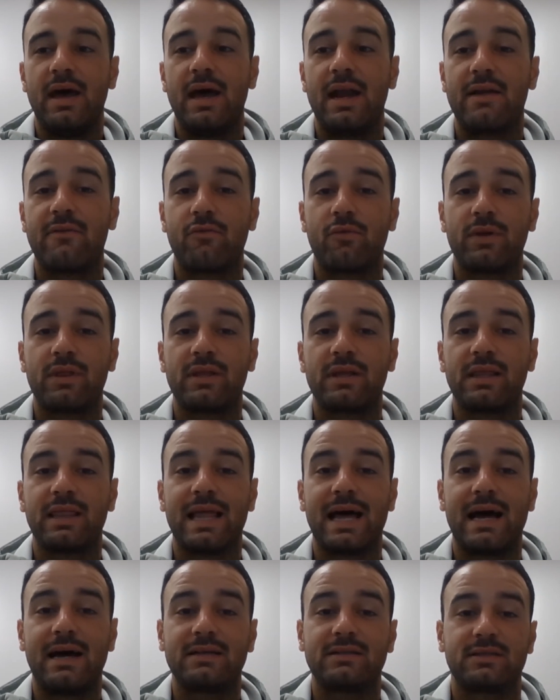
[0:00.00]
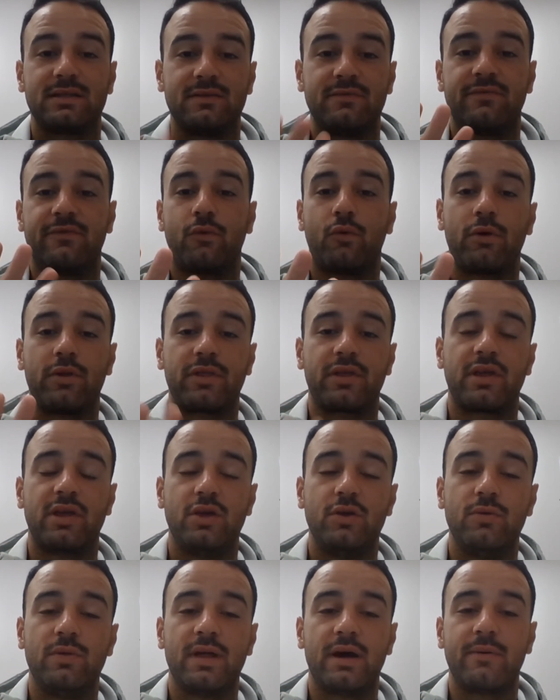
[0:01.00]
Everyone, the last and fourth
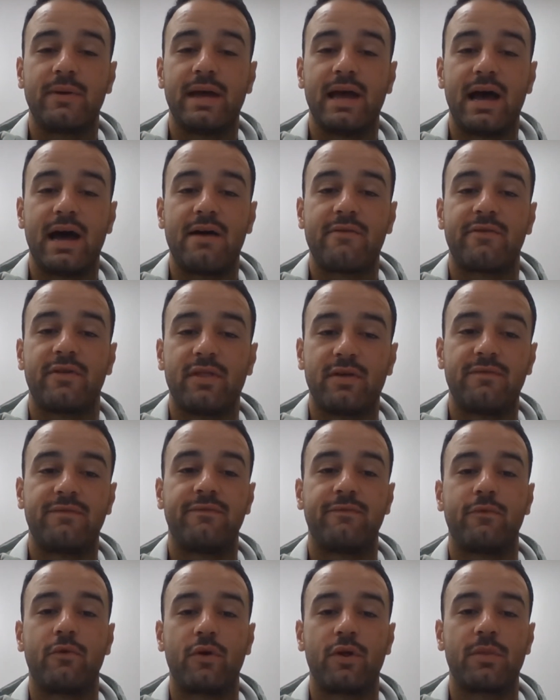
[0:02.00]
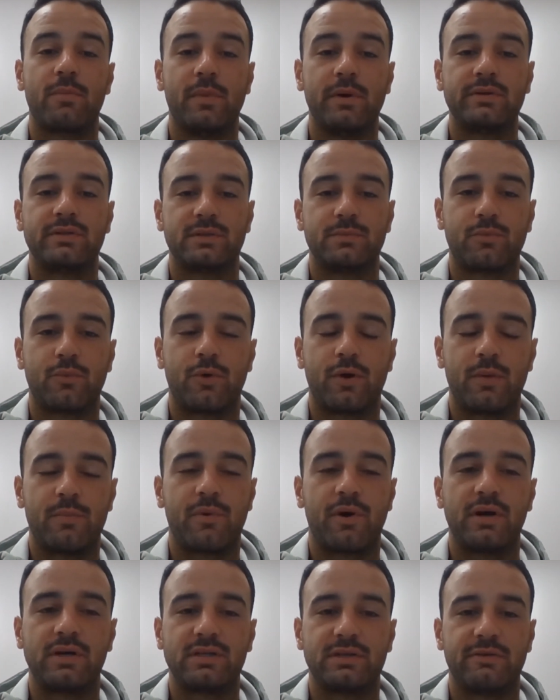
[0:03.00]
cue that we have, or the fourth most important
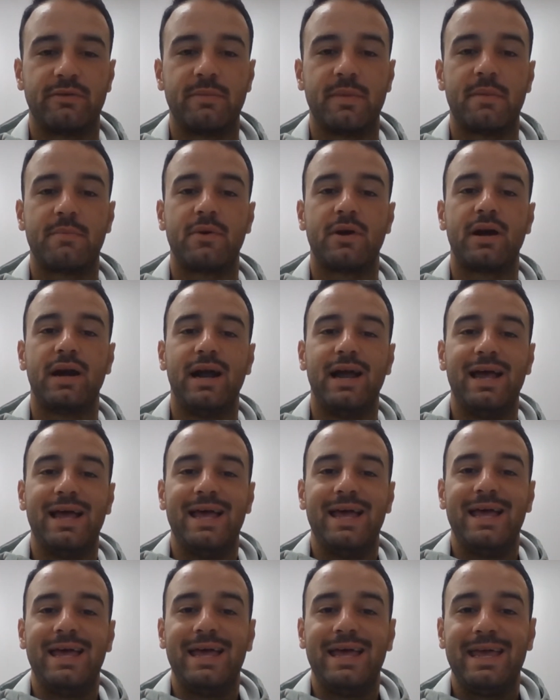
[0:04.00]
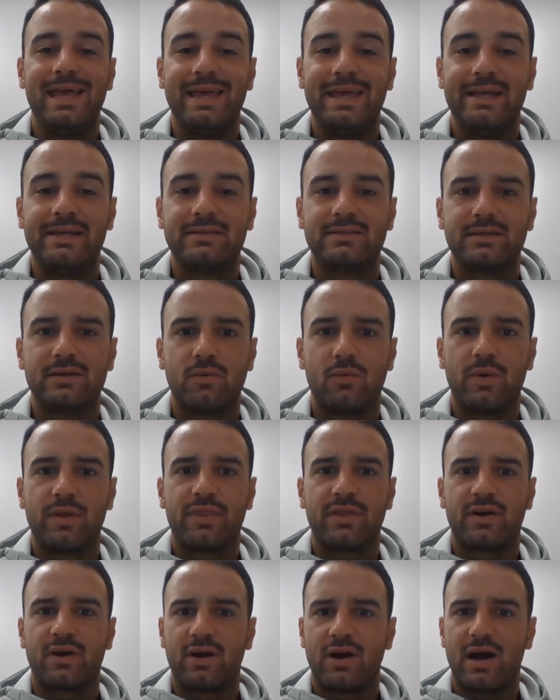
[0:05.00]
part to remember, is
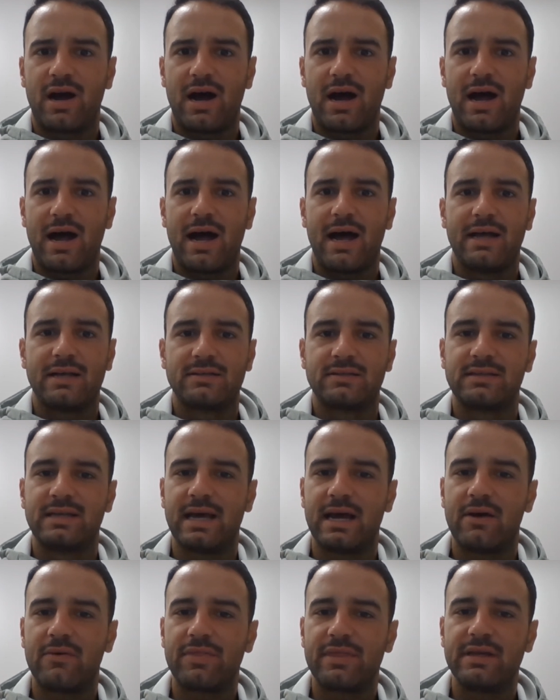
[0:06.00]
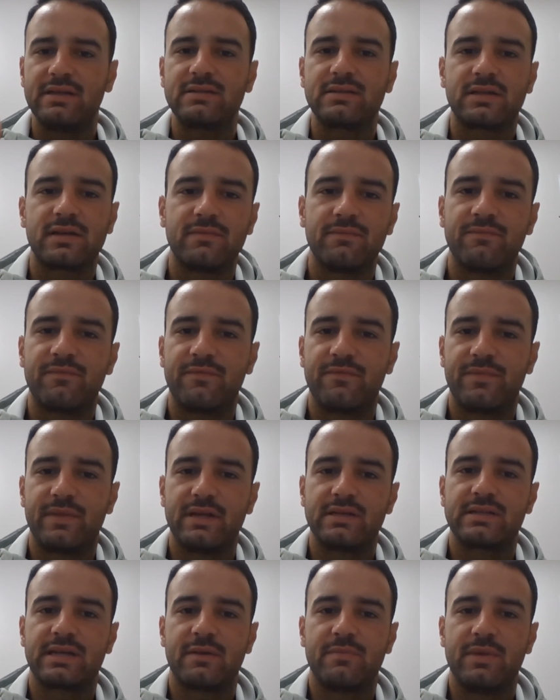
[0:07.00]
with our eyes. Now, this can
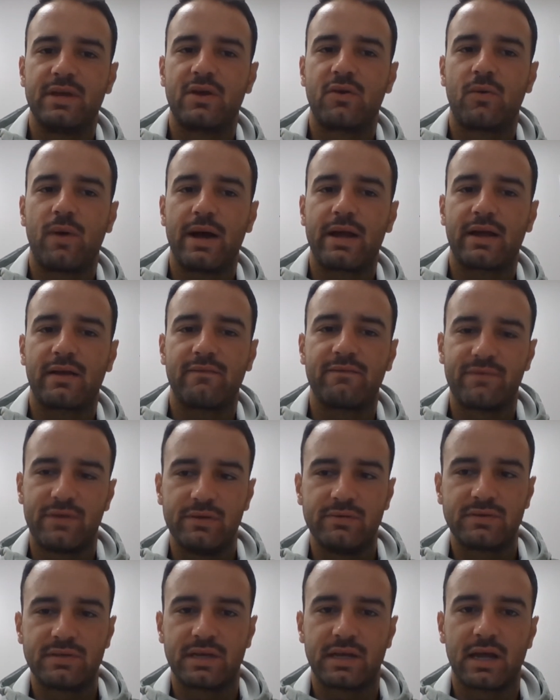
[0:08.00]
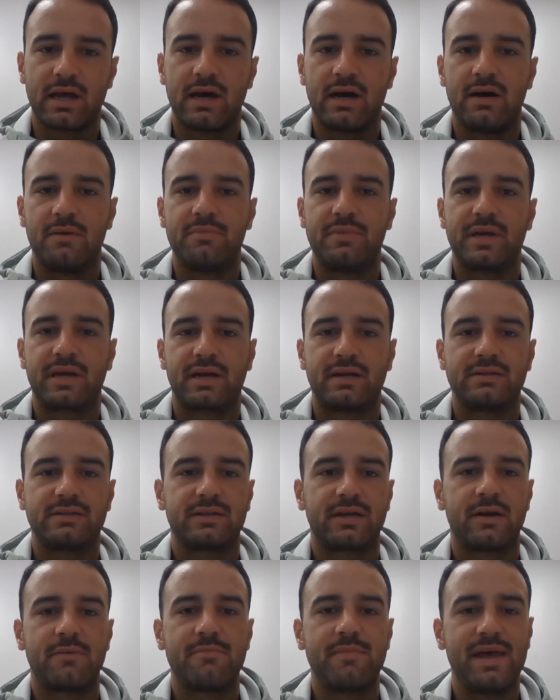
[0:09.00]
be quite confusing because
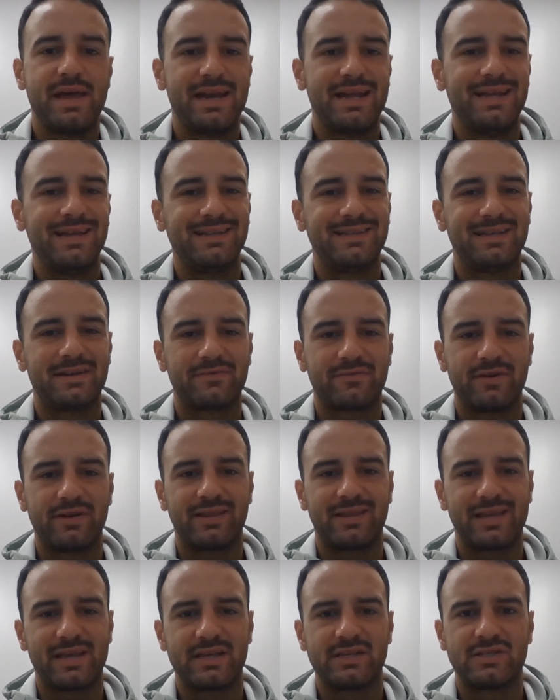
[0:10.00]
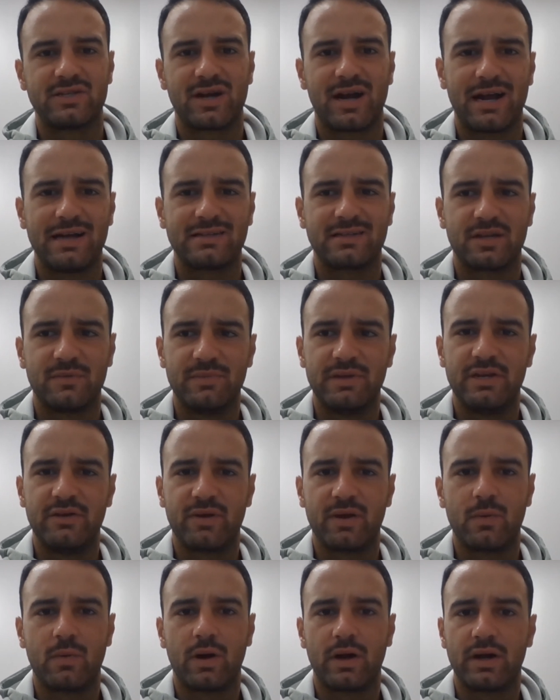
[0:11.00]
there are many different things your eyes could be
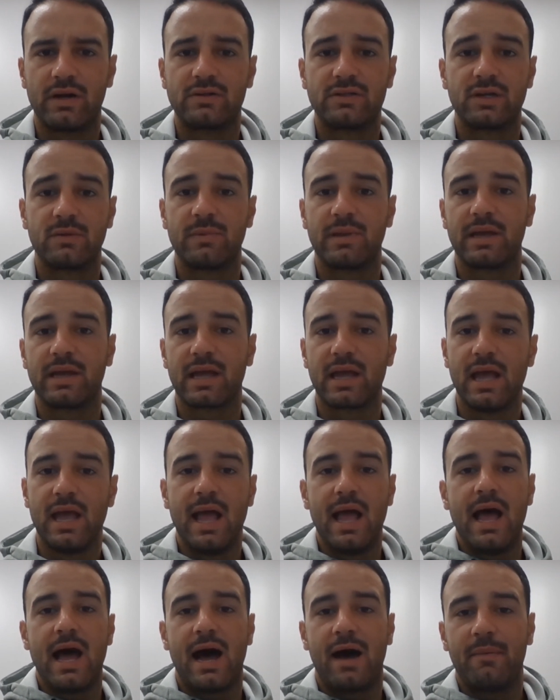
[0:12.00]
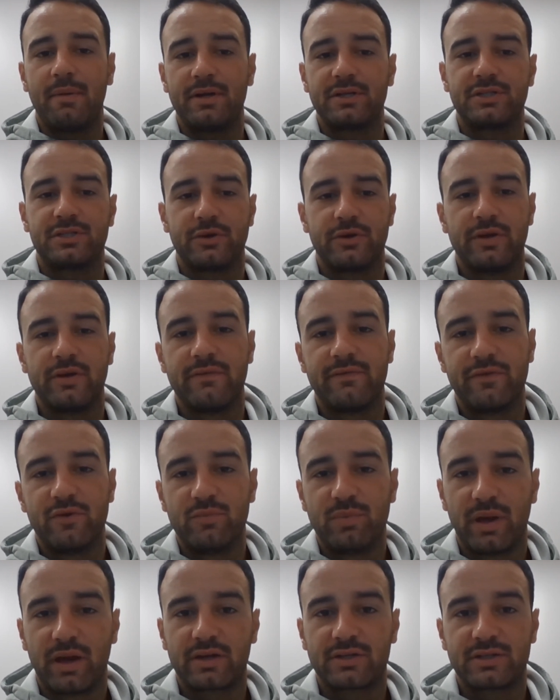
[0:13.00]
doing while you're dribbling. I'm going to show you a few
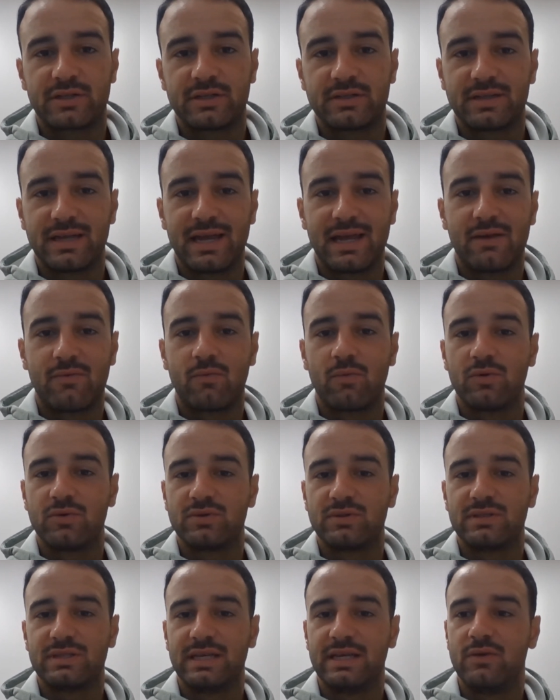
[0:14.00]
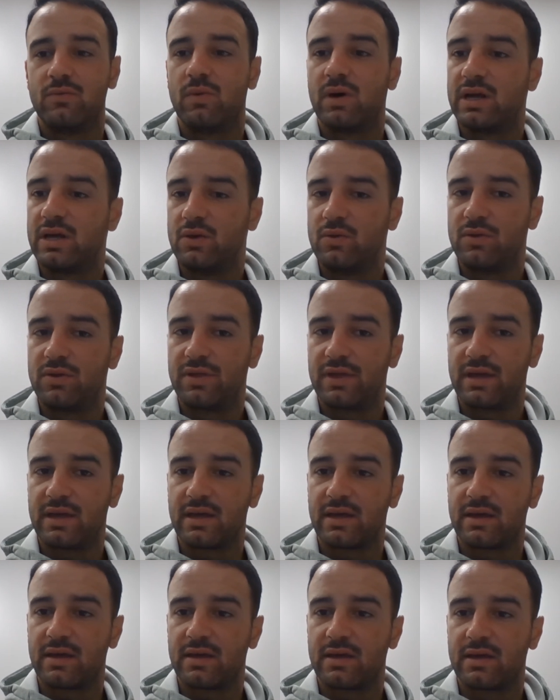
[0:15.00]
pictures, and we'll see what you
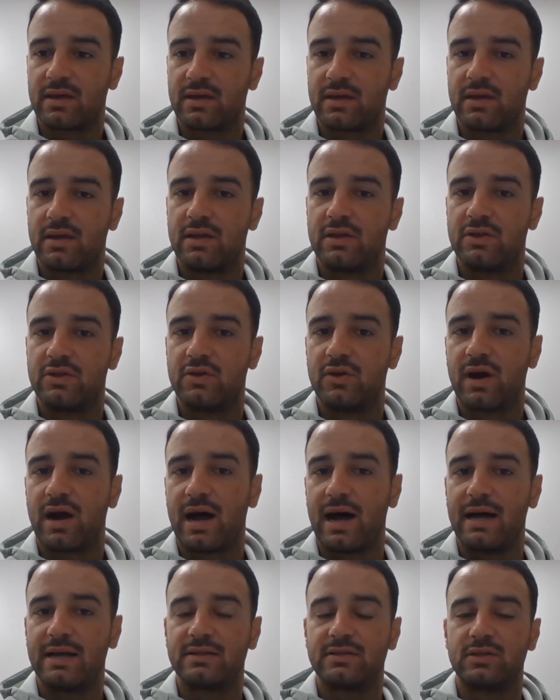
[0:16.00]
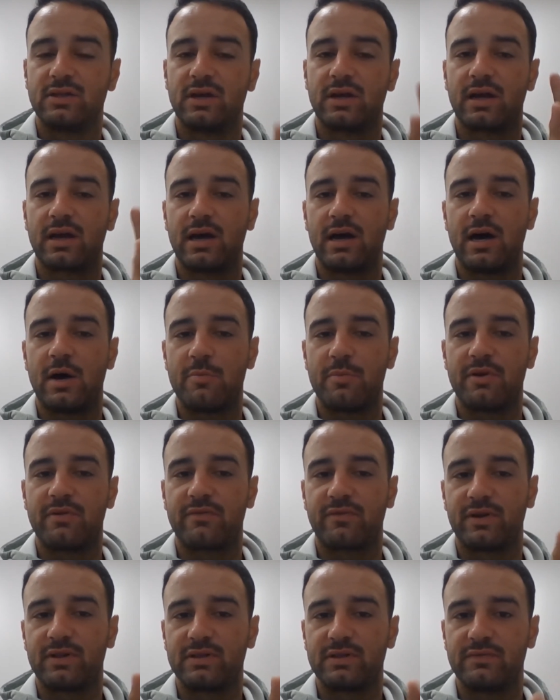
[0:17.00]
think. Do your eyes look up in
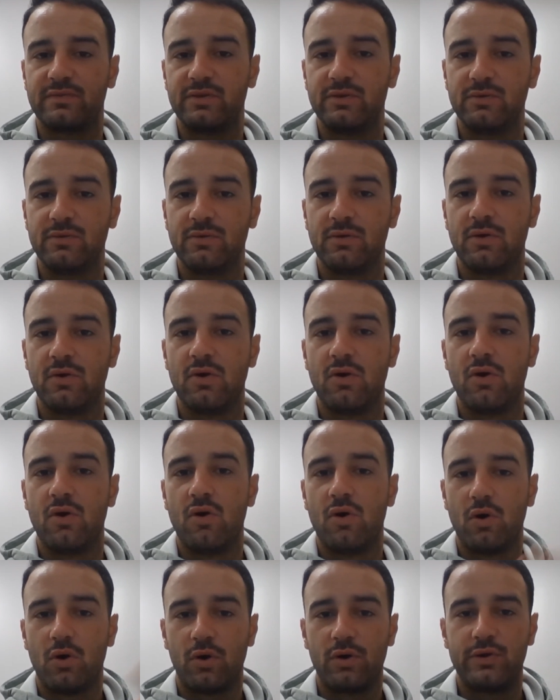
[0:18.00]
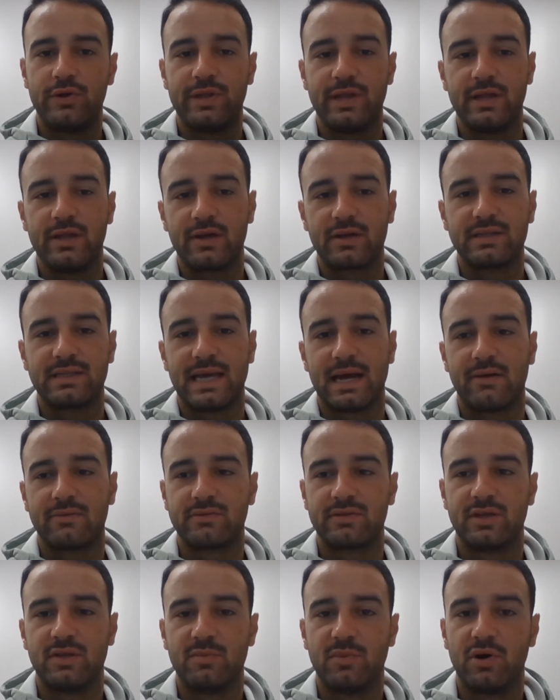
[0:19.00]
front of you, or do they look down
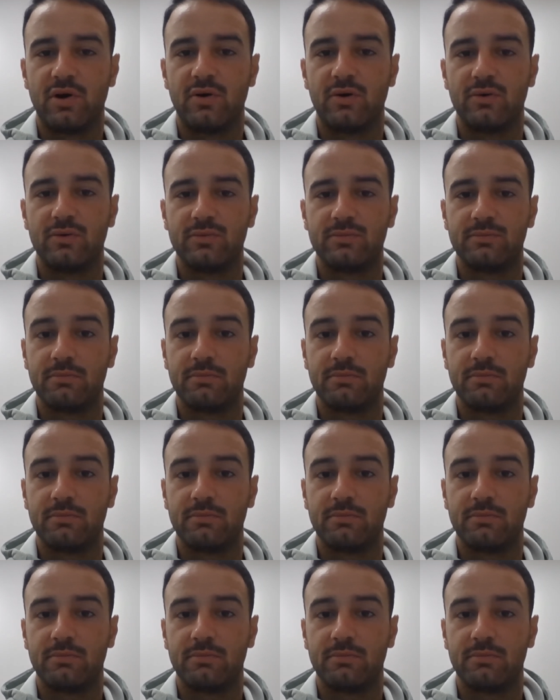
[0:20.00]
to the ball?